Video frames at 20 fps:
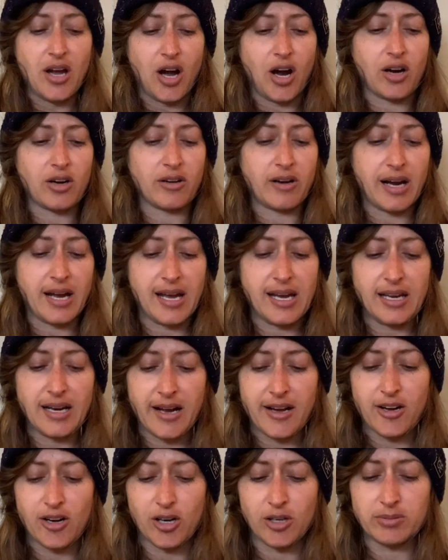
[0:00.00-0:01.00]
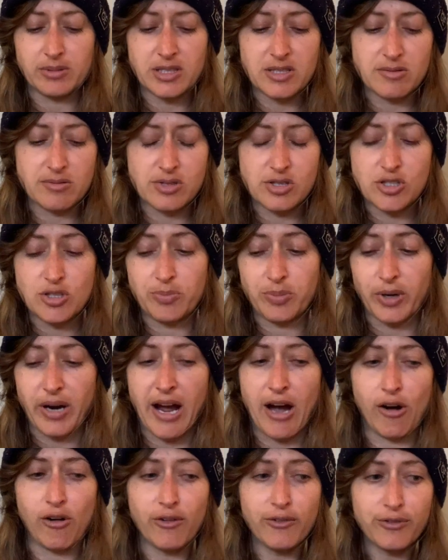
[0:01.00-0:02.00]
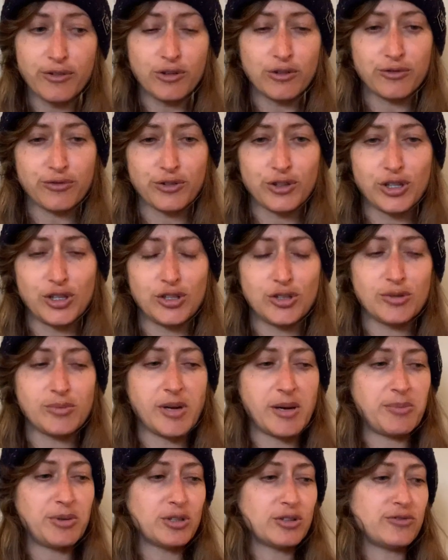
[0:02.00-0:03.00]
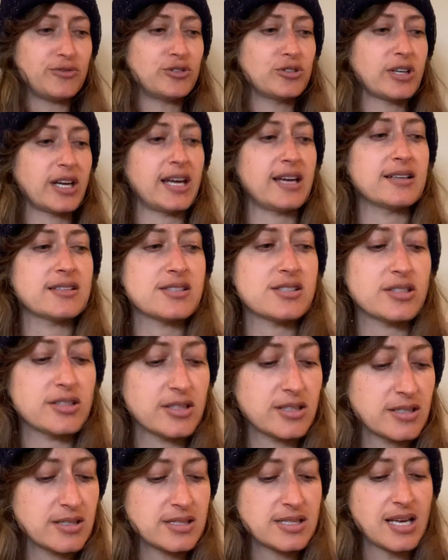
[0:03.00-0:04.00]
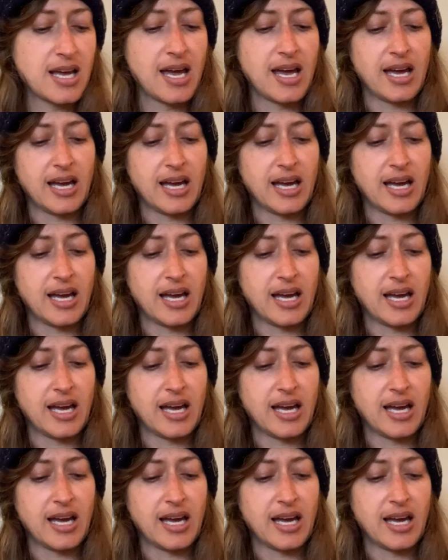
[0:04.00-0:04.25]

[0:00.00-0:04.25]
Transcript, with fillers: all right, I hope this was super helpful for you, my beautiful Cancers.